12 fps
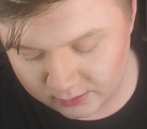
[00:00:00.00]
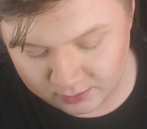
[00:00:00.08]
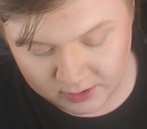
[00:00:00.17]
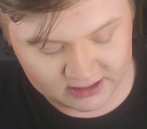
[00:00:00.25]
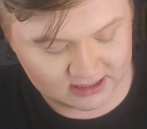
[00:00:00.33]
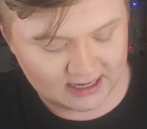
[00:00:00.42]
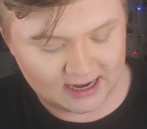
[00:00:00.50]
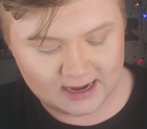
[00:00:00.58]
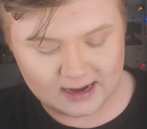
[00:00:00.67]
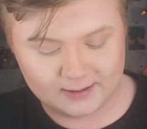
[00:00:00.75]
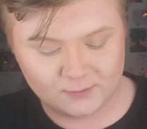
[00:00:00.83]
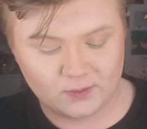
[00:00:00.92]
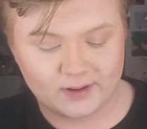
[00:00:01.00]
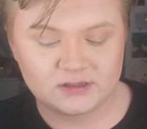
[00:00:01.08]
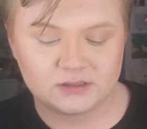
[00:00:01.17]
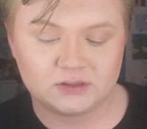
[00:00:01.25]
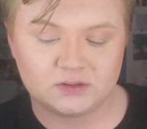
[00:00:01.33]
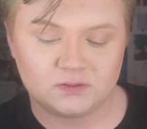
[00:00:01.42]
but today I'm going
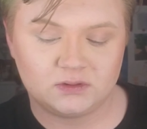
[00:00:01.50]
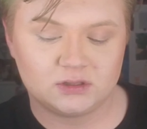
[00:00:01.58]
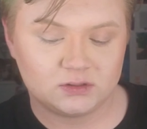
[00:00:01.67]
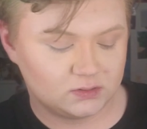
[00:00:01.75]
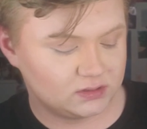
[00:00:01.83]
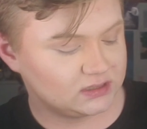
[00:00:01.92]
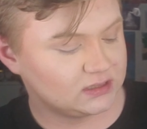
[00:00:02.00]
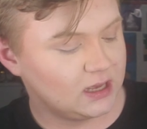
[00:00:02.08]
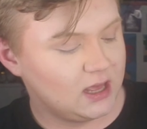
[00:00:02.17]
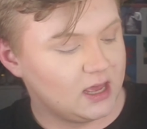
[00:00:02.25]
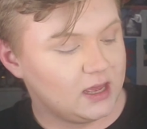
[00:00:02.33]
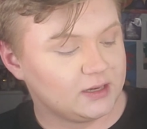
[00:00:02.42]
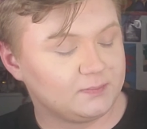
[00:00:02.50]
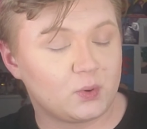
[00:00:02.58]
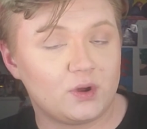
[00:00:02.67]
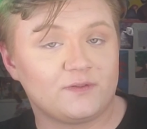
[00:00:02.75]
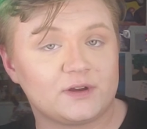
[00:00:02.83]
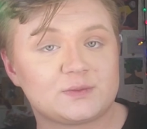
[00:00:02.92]
to use
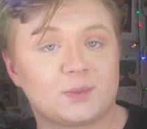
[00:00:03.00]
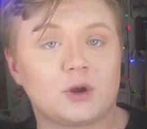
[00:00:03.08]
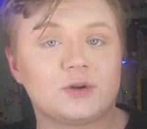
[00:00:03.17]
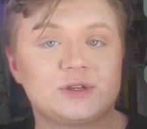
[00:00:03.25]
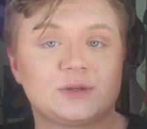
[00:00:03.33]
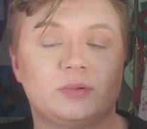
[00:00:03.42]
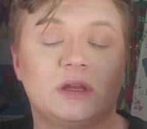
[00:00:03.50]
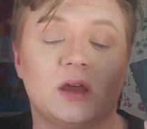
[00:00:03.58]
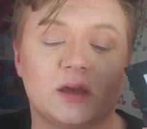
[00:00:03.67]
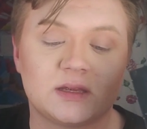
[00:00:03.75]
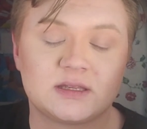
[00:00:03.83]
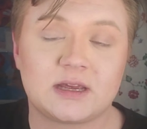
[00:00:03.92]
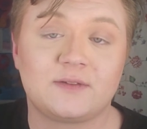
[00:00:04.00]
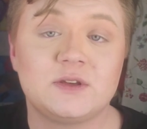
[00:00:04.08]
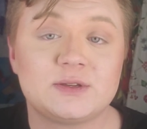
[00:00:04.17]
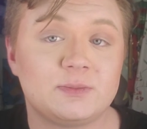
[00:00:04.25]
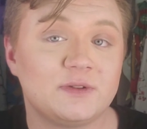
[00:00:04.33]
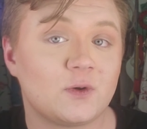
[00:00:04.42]
Boyfriend's Purse because I've
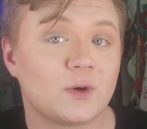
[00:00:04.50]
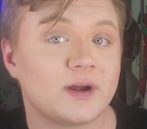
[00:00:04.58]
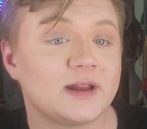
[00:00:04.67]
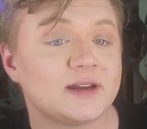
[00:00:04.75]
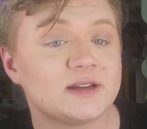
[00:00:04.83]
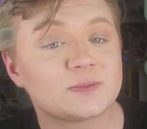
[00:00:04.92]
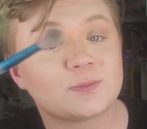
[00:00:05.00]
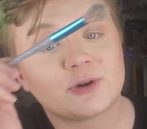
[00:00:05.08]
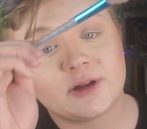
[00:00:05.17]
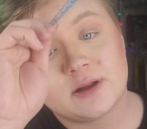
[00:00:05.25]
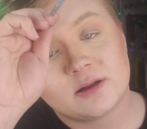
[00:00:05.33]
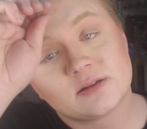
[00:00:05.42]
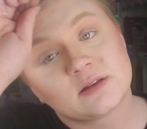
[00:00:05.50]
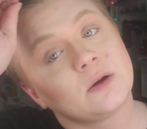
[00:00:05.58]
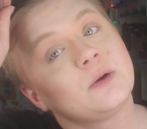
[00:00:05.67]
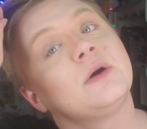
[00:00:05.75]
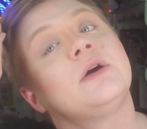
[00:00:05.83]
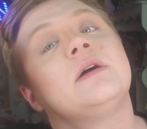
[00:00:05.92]
used it before and it is pretty. So
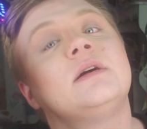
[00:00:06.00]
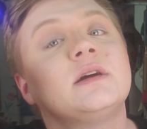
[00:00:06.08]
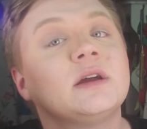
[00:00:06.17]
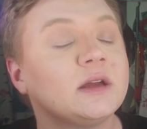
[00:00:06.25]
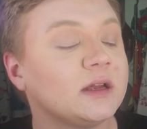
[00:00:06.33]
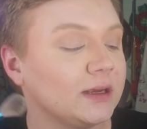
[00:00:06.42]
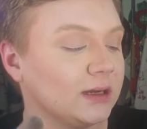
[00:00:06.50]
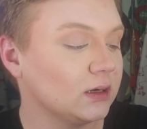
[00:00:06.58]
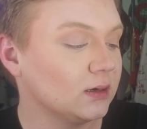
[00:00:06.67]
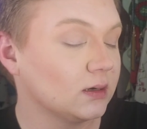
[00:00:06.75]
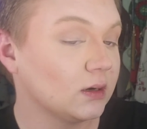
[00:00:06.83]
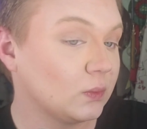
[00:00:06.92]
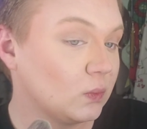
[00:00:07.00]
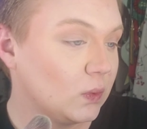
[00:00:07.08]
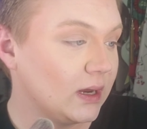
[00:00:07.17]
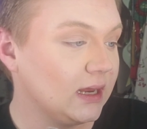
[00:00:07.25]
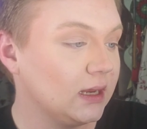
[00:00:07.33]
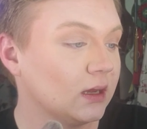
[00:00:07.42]
here
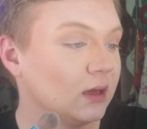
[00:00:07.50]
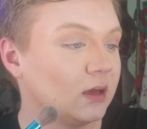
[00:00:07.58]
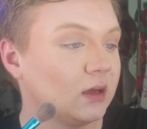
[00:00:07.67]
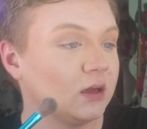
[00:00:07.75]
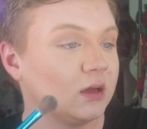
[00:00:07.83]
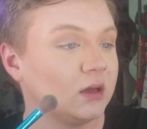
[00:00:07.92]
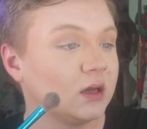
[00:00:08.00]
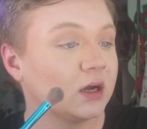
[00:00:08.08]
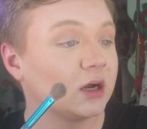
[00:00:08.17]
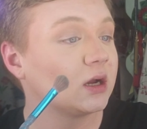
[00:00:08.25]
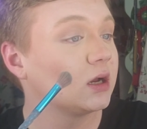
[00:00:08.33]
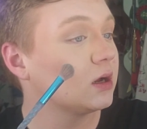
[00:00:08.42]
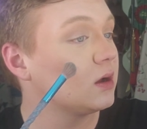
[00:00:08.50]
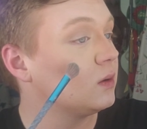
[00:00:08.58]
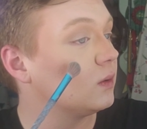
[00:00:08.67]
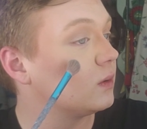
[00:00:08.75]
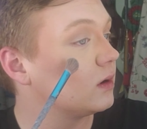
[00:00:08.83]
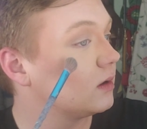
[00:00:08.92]
we go.